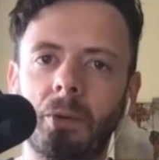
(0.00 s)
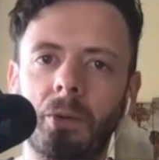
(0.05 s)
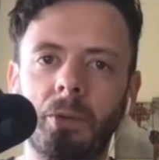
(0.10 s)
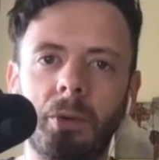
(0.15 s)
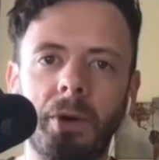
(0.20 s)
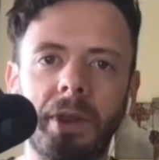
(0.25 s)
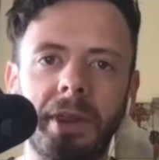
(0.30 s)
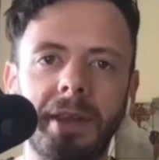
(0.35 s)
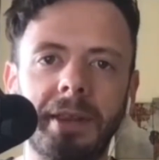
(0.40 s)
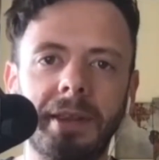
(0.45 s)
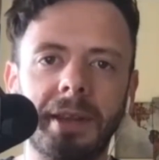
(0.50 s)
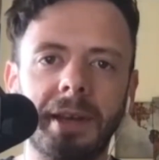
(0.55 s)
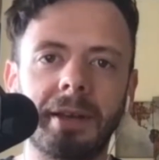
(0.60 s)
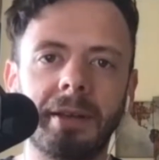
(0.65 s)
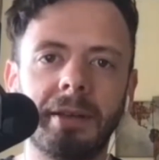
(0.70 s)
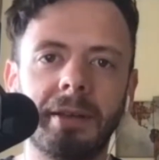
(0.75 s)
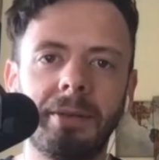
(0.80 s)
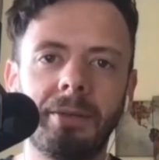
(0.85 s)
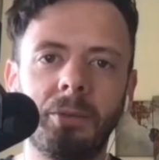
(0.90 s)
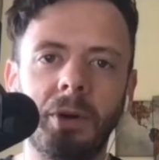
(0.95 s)
within
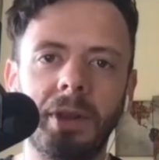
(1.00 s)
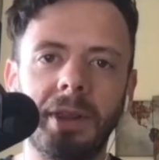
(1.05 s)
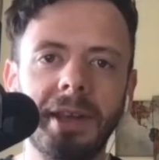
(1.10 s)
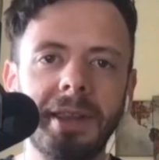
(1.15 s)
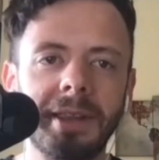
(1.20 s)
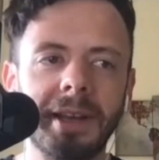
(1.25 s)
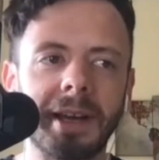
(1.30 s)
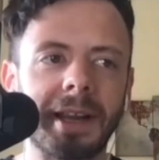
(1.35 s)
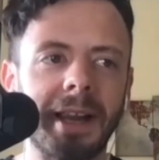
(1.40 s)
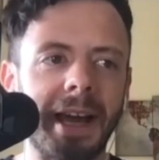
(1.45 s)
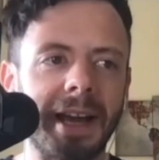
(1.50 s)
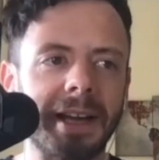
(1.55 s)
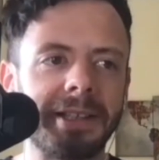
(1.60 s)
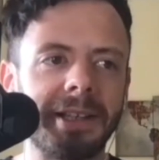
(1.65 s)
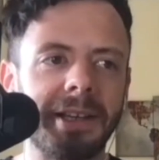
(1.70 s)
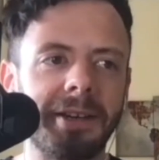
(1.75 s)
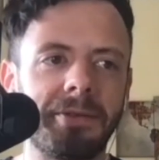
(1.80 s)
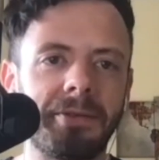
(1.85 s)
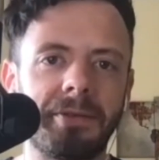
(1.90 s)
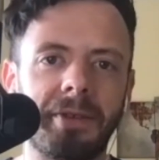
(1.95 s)
the
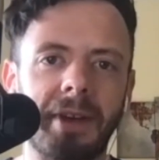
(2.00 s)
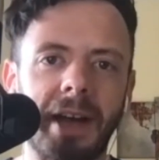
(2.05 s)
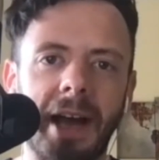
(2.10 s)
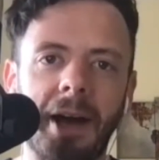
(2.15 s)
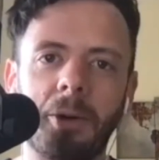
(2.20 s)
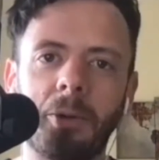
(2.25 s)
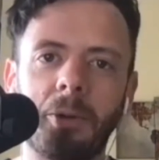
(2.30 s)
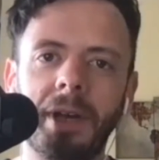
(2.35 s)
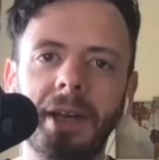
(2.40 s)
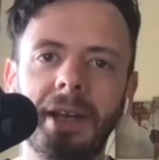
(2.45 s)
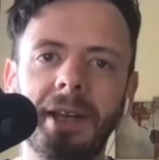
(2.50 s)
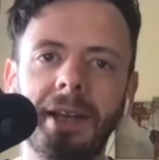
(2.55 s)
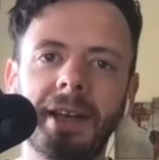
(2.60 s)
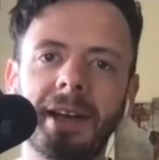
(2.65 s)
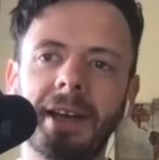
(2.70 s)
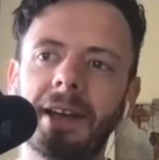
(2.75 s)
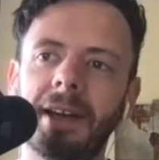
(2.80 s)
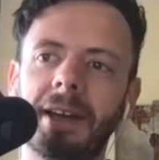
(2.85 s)
collective, how we